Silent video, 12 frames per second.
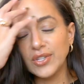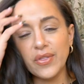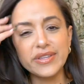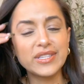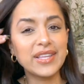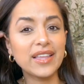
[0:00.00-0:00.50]
So
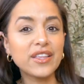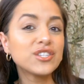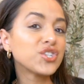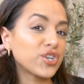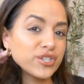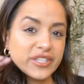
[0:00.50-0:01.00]
this is like the
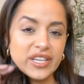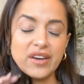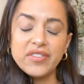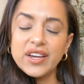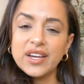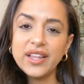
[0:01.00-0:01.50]
jersey
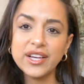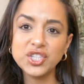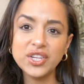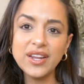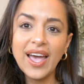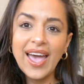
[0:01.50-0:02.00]
of the
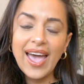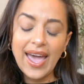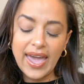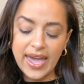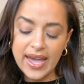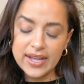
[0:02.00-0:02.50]
collection.
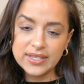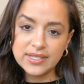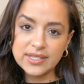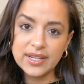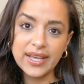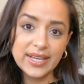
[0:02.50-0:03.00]

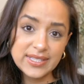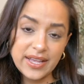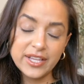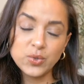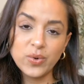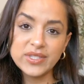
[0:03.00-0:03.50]
And like I
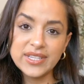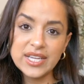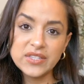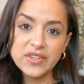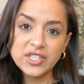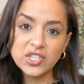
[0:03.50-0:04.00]
said, it's one
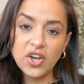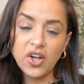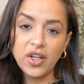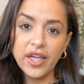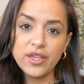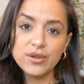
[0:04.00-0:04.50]
size fits
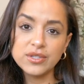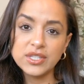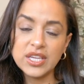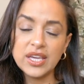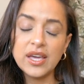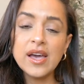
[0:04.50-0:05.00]
all and you'll
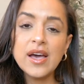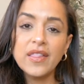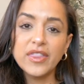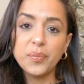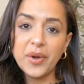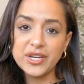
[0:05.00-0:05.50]
see
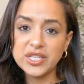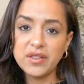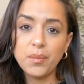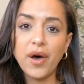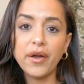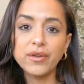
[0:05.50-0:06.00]
the pictures of
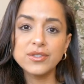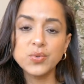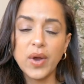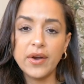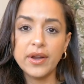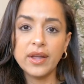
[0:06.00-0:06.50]
the models
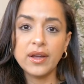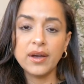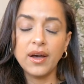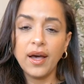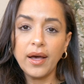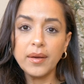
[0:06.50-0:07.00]
wearing
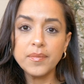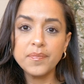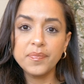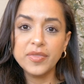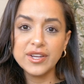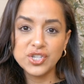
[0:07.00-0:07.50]

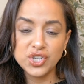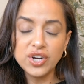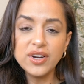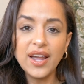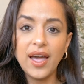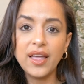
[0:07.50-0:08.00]
um, the
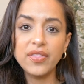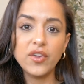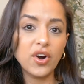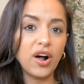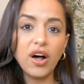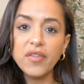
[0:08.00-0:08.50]
shirt and
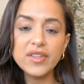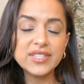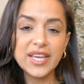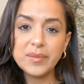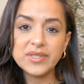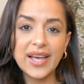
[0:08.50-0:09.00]
they're all in the
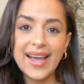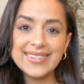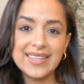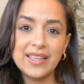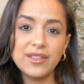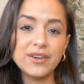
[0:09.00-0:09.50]
same
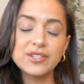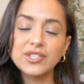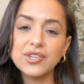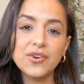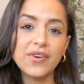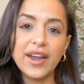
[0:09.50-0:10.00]
size and they look
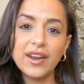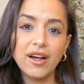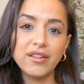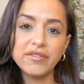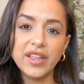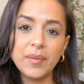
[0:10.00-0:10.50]
so great in
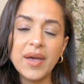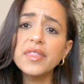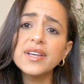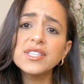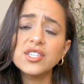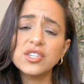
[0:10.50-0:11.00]
all of them.
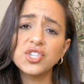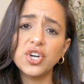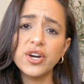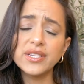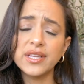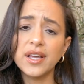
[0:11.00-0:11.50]
This
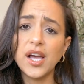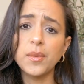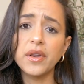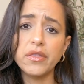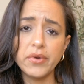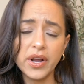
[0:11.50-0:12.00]
shirt is gonna come
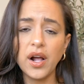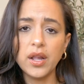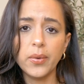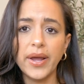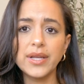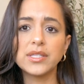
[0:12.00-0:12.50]
in three
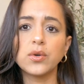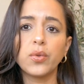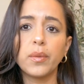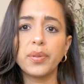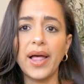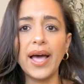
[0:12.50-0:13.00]
colorways. So
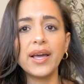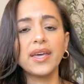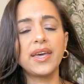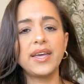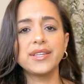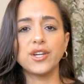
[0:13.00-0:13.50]
the
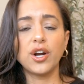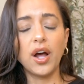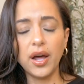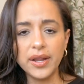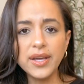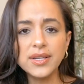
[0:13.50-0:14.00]
black is our
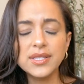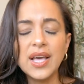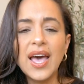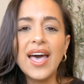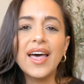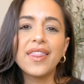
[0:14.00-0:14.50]
onyx,
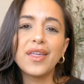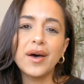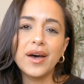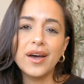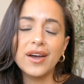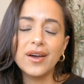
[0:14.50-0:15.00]

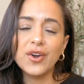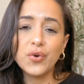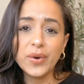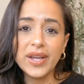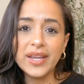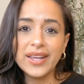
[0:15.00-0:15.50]
the
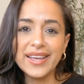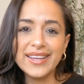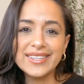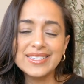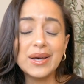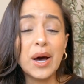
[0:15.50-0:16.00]
green
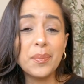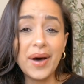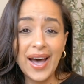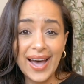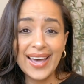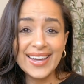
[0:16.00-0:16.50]
is a
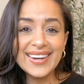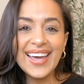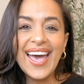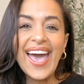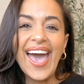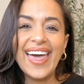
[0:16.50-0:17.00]
pine,
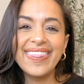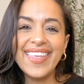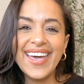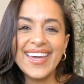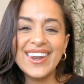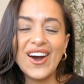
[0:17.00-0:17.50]
and
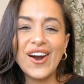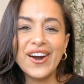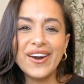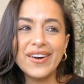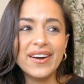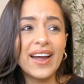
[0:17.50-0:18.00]
then
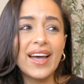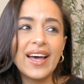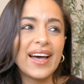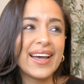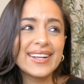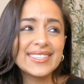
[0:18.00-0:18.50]
our,
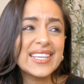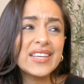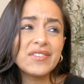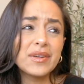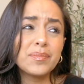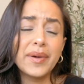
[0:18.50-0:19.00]
it's not
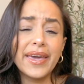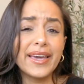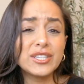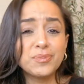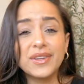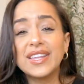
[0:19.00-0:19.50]
even a
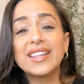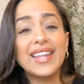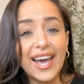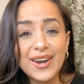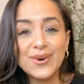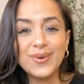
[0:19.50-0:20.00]
beige, but the
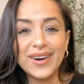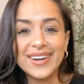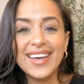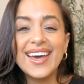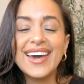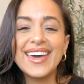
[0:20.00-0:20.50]
lighter
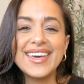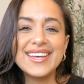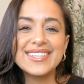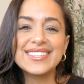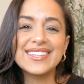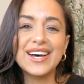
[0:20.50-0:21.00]
one
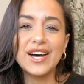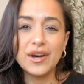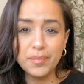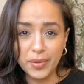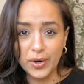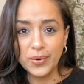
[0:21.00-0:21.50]
is
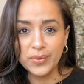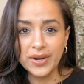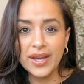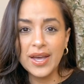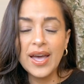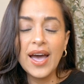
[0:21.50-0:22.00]
a
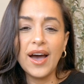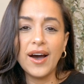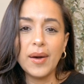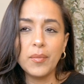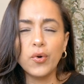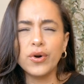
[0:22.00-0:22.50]
bone
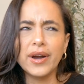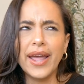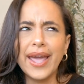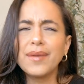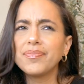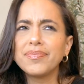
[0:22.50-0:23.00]
um, or
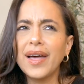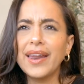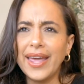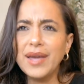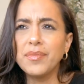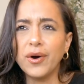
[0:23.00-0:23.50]
a,
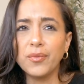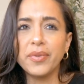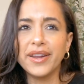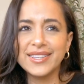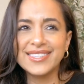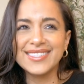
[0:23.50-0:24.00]
not a bone,
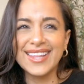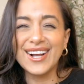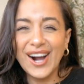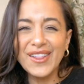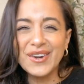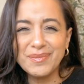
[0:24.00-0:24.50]
but it's the
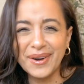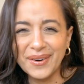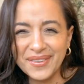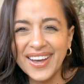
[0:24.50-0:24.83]
color bone.